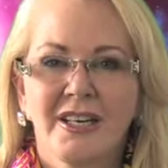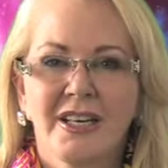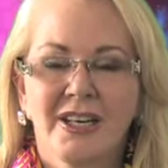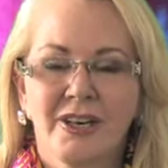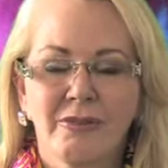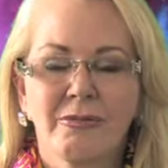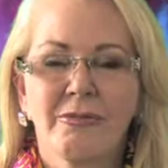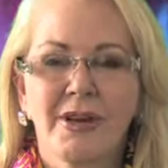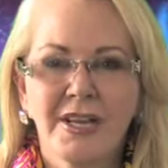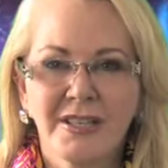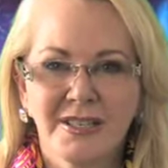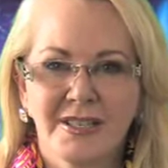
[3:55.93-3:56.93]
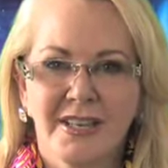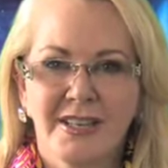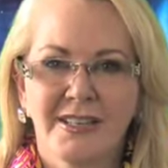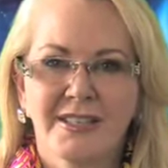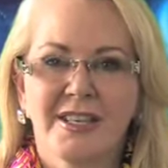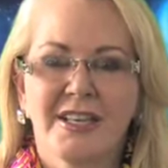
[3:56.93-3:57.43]
uh,
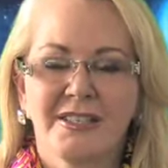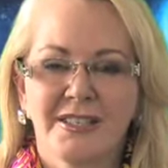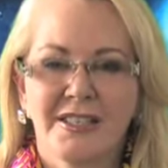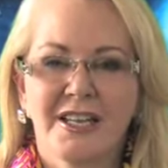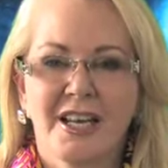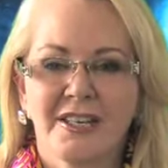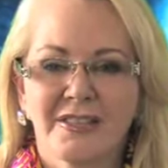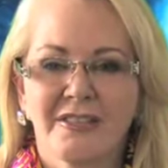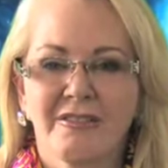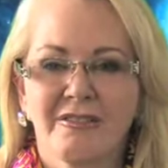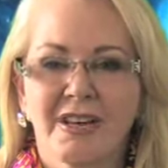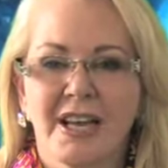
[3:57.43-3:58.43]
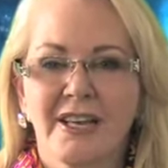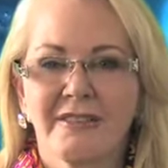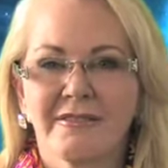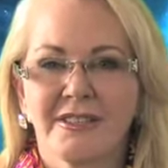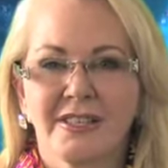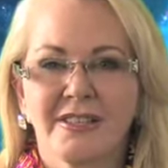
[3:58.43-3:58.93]
reassess, and start to look
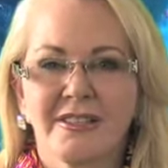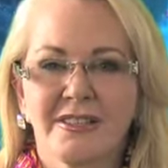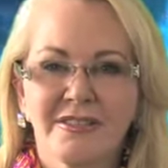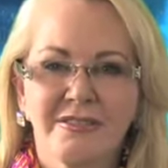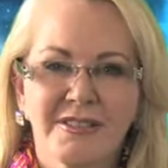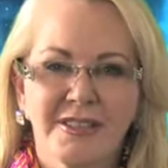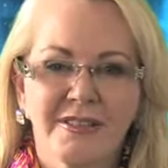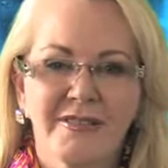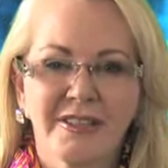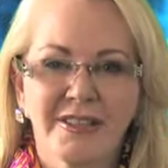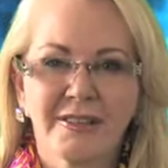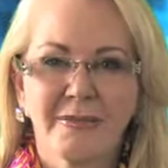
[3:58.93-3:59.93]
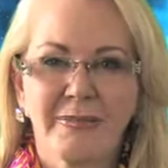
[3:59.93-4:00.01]
after yourself a little